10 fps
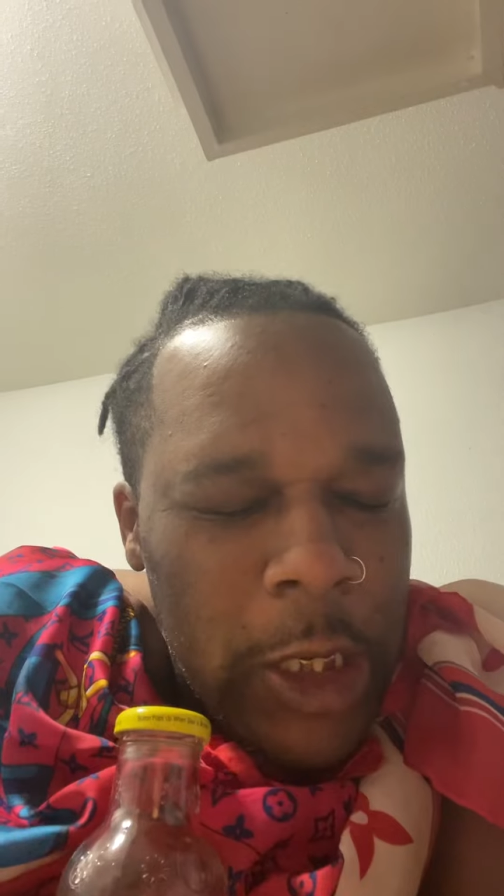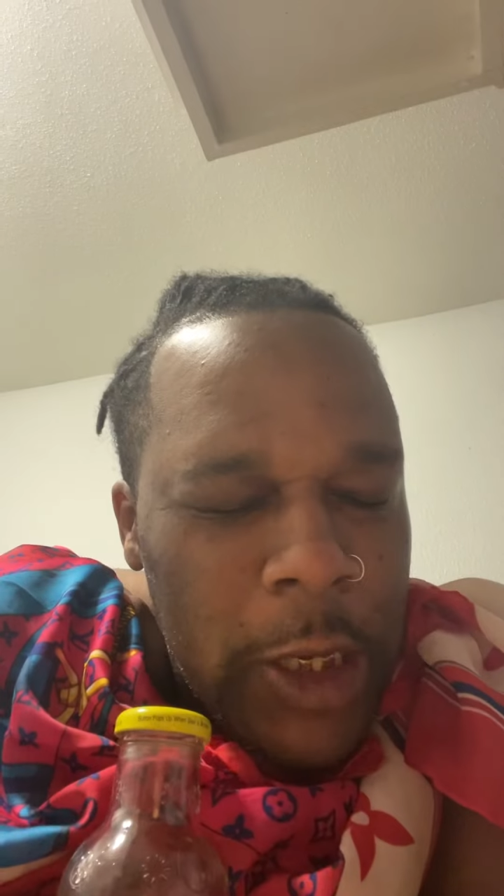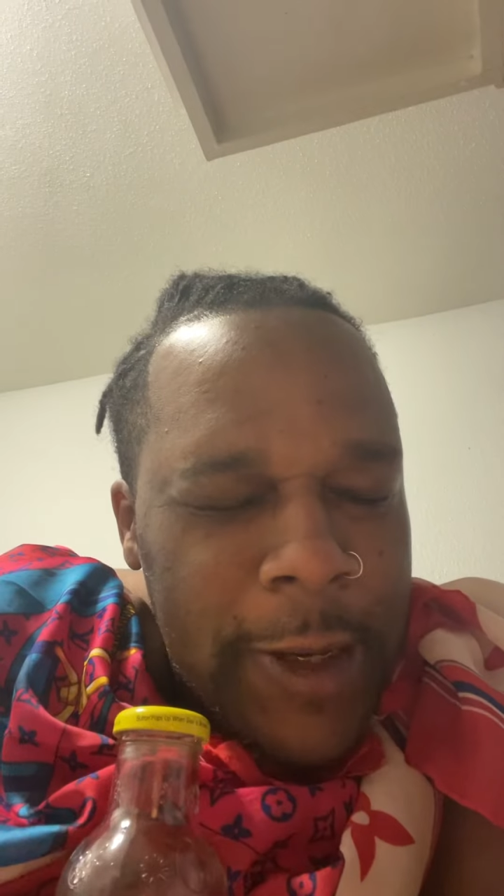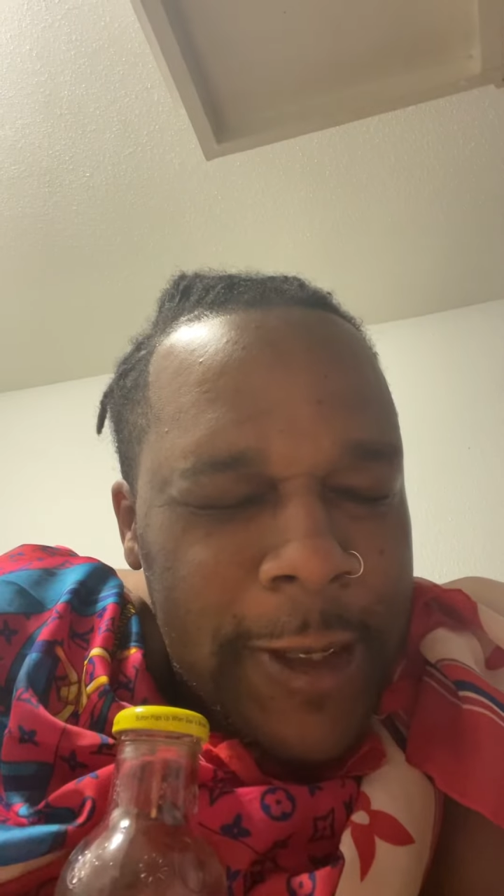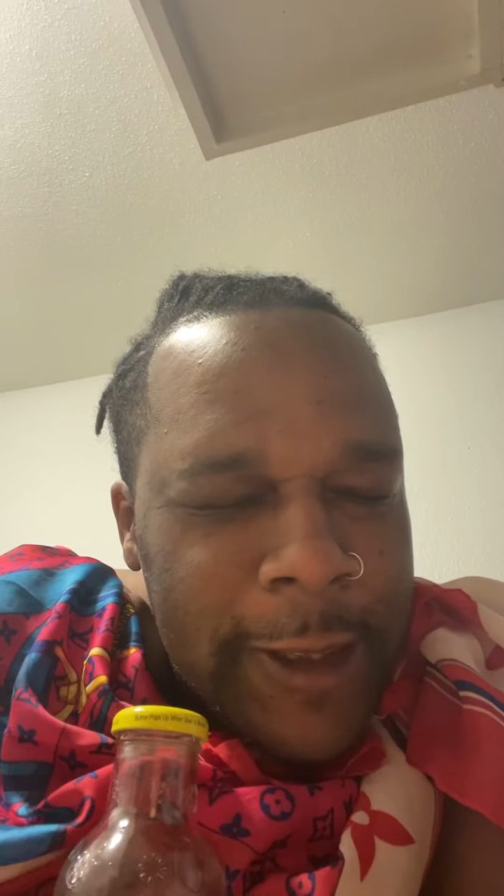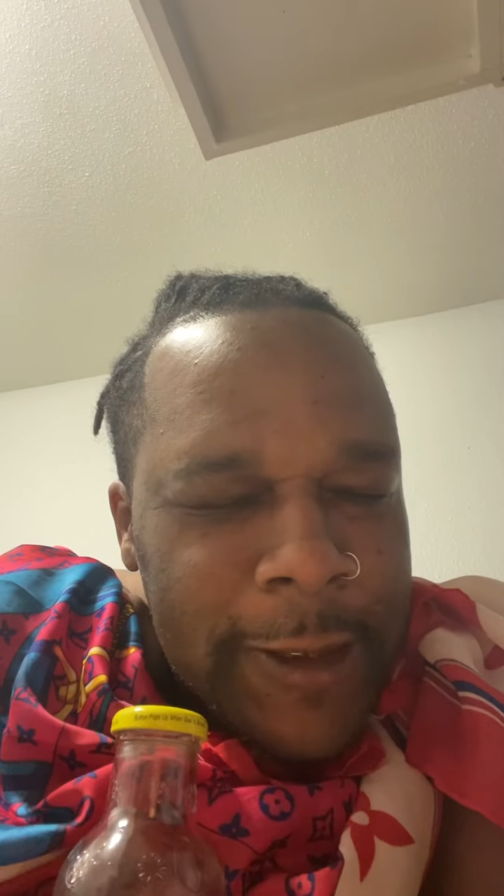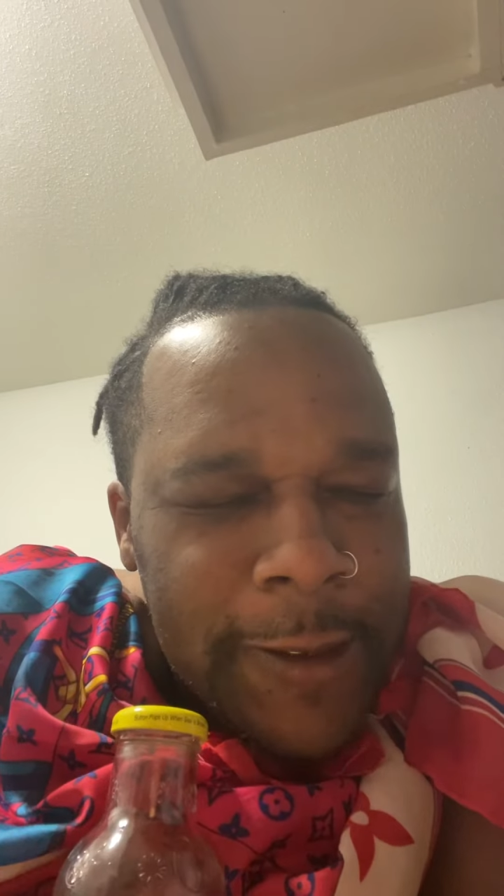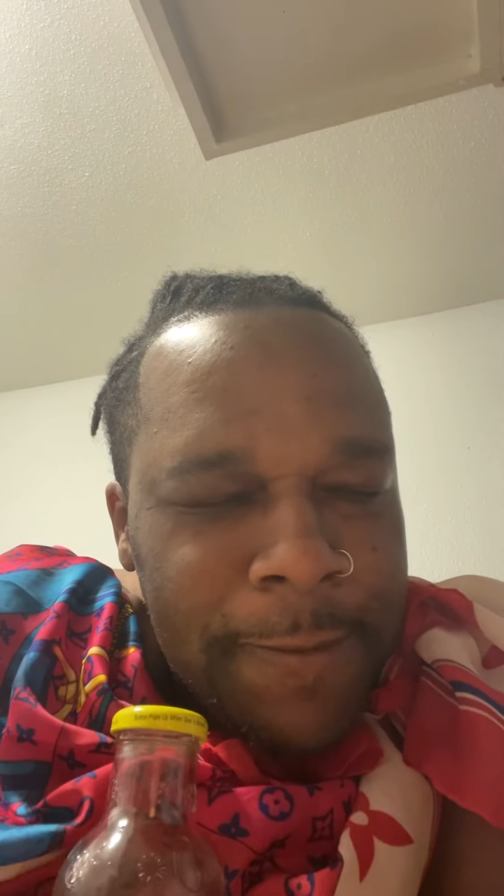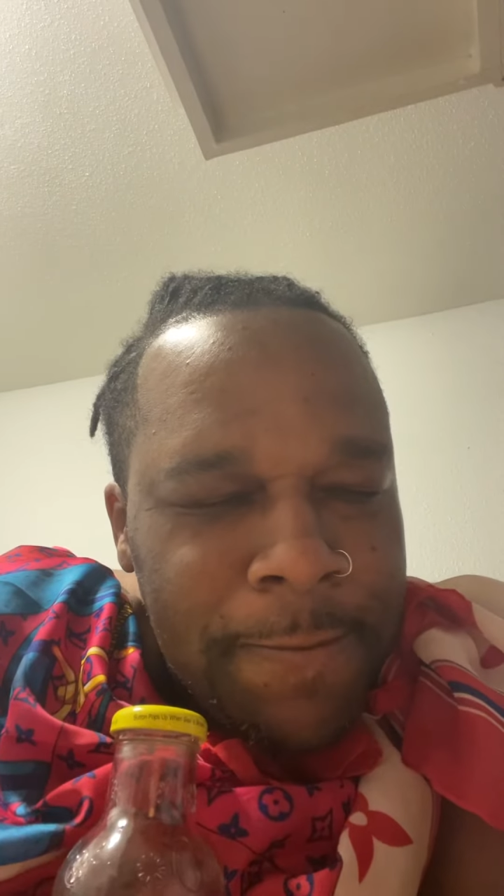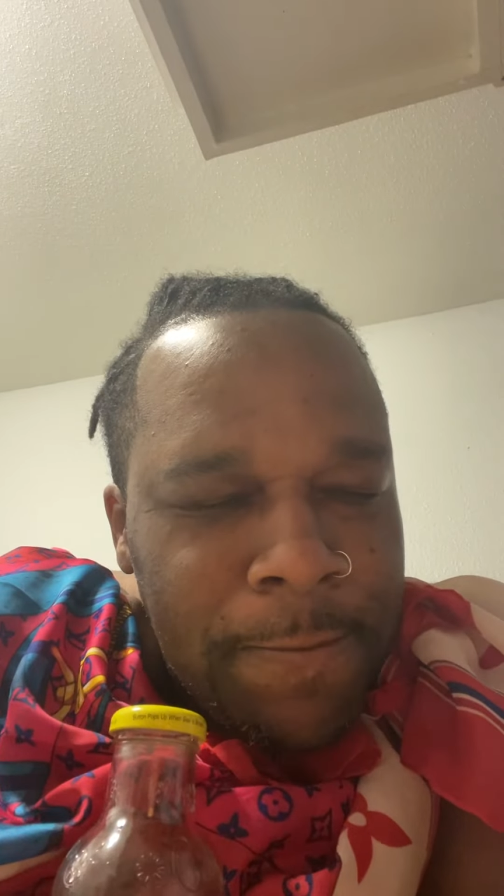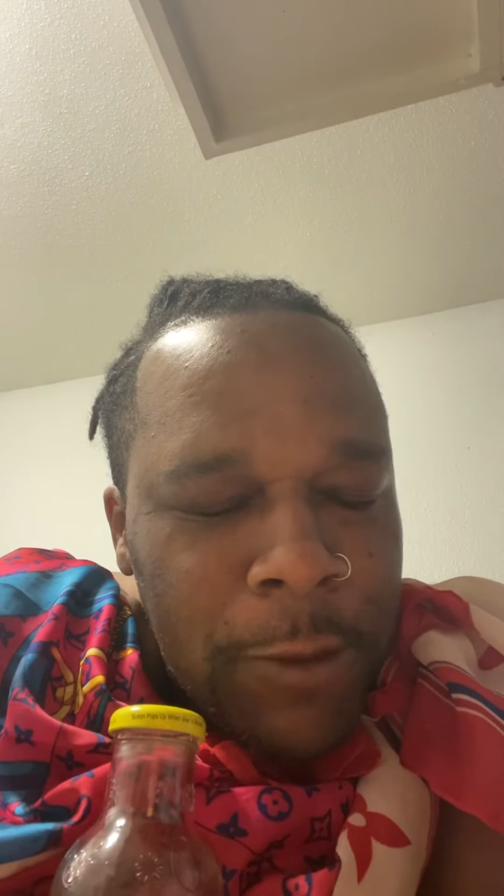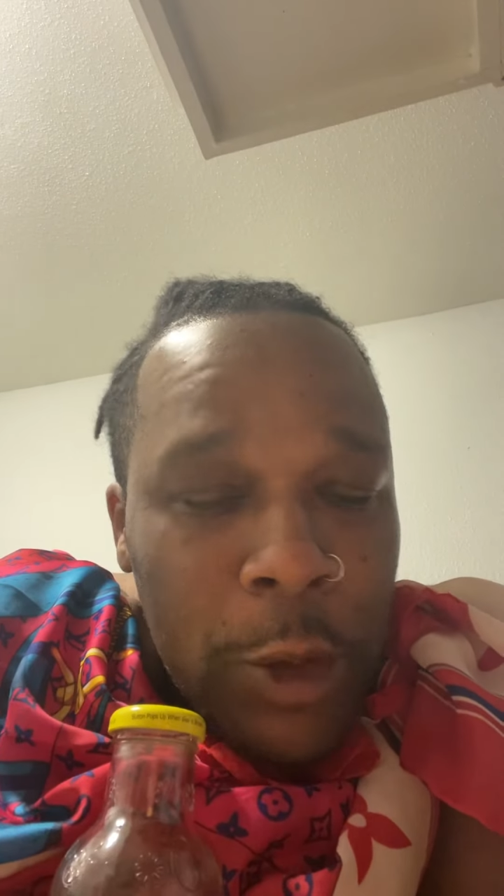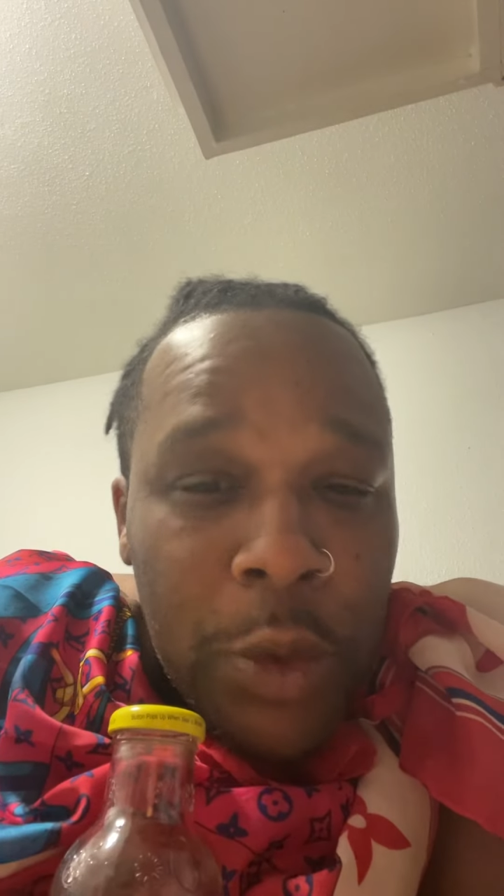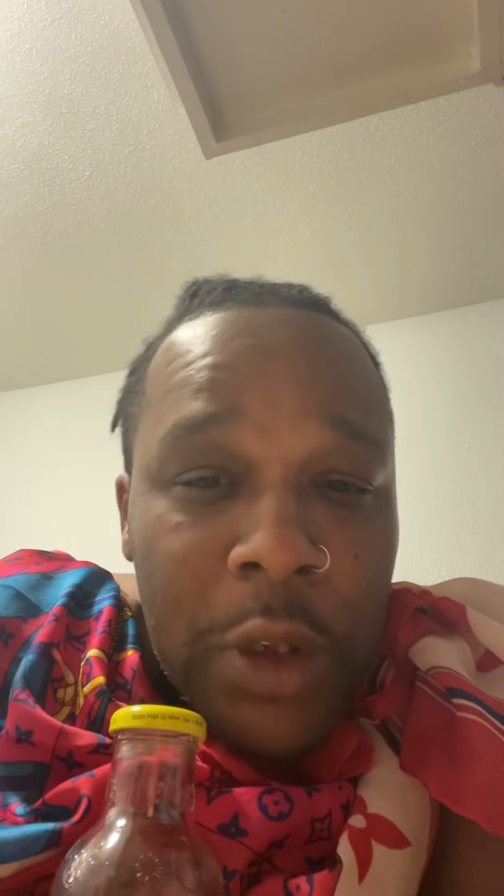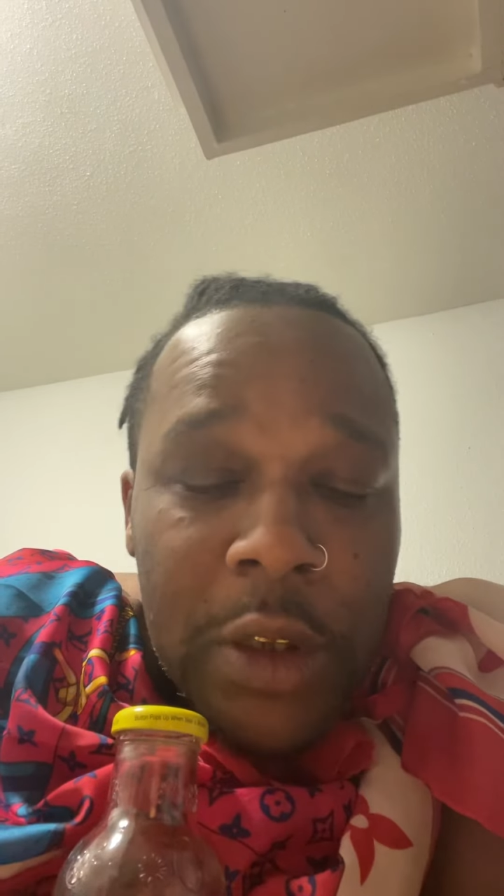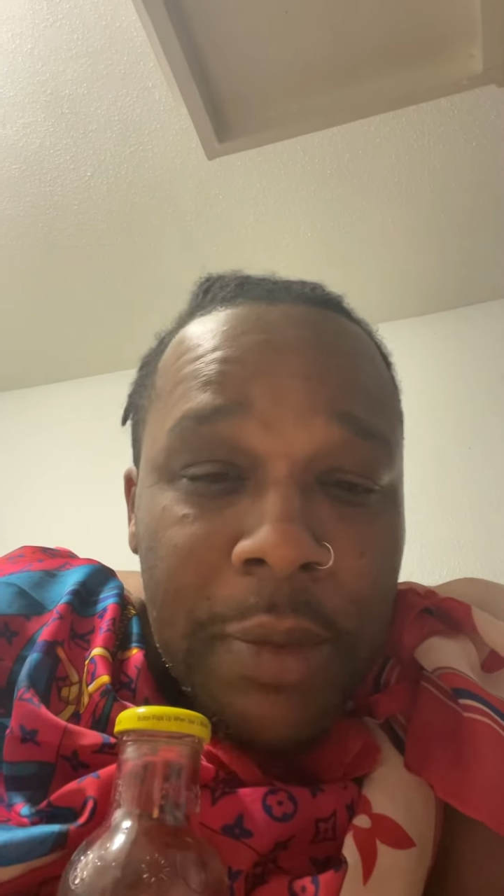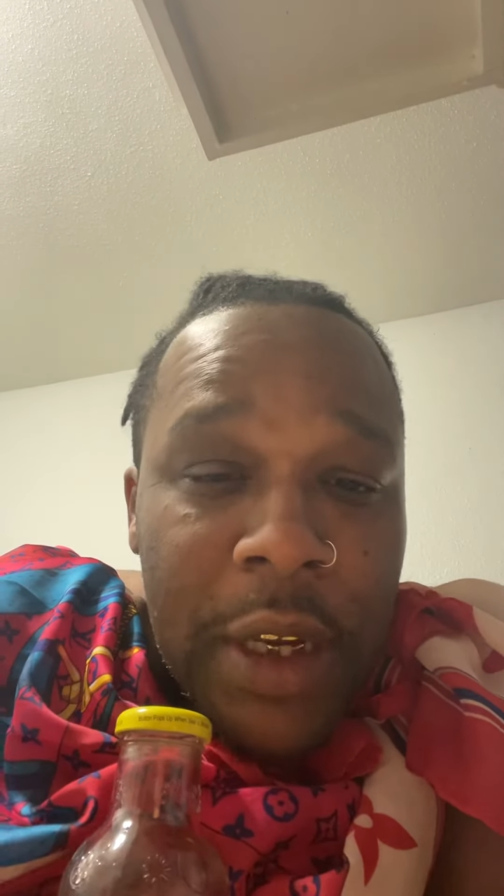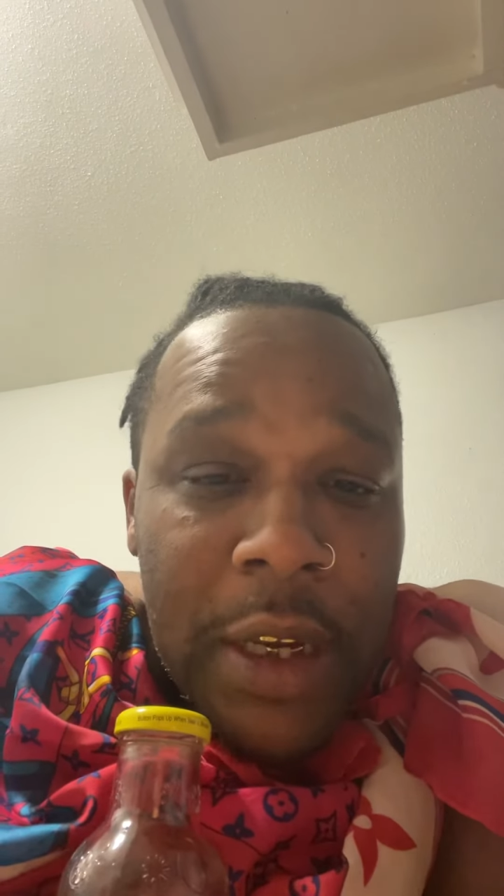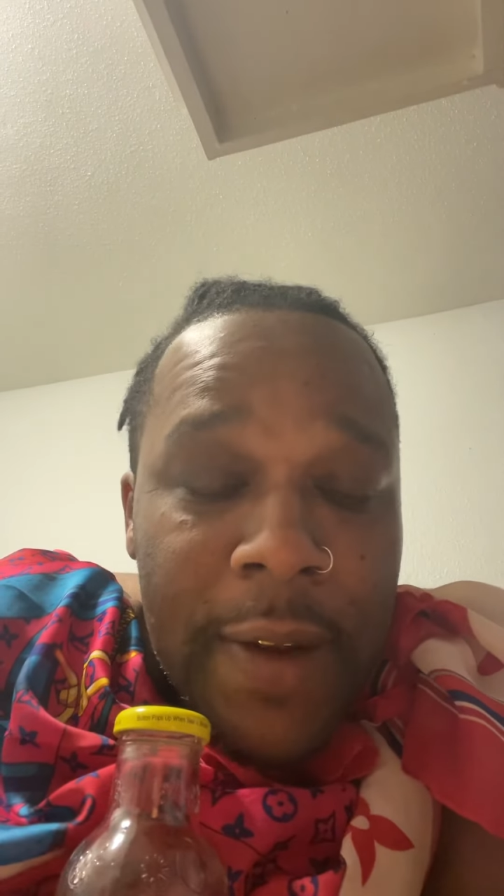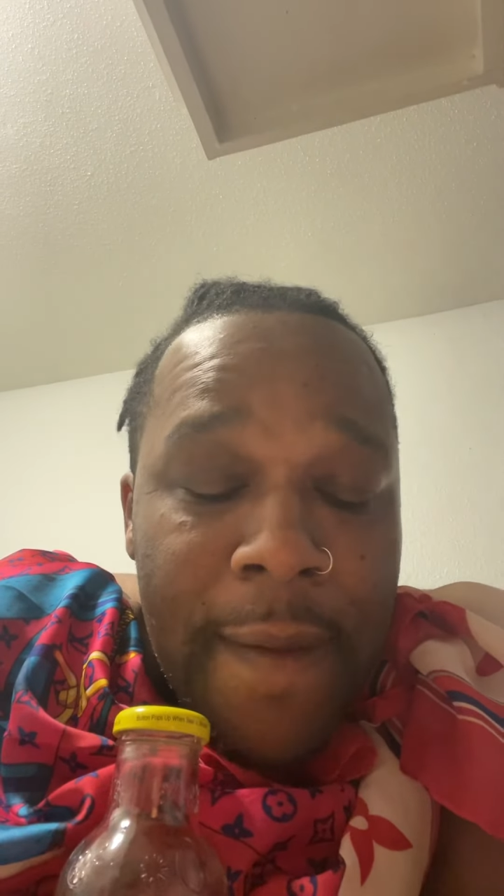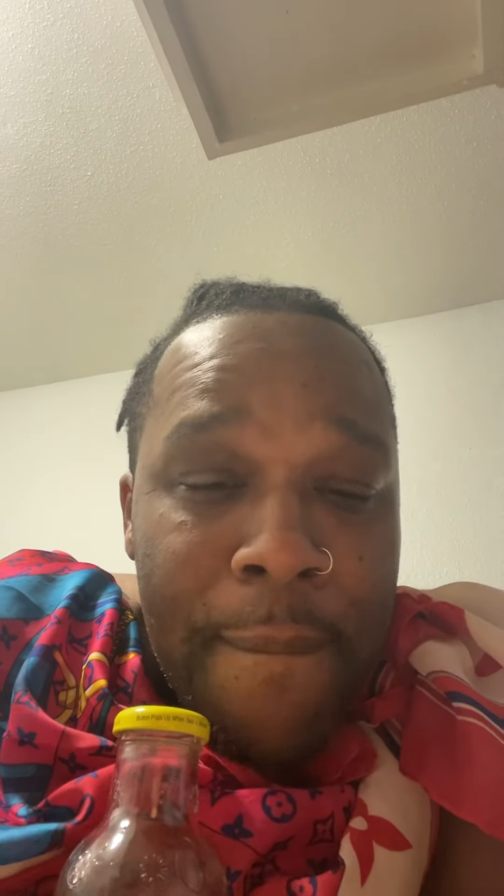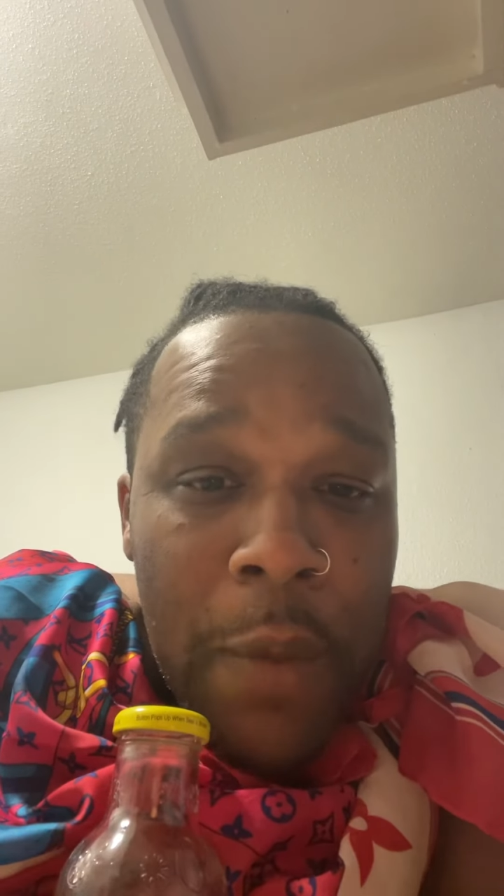What was it, man?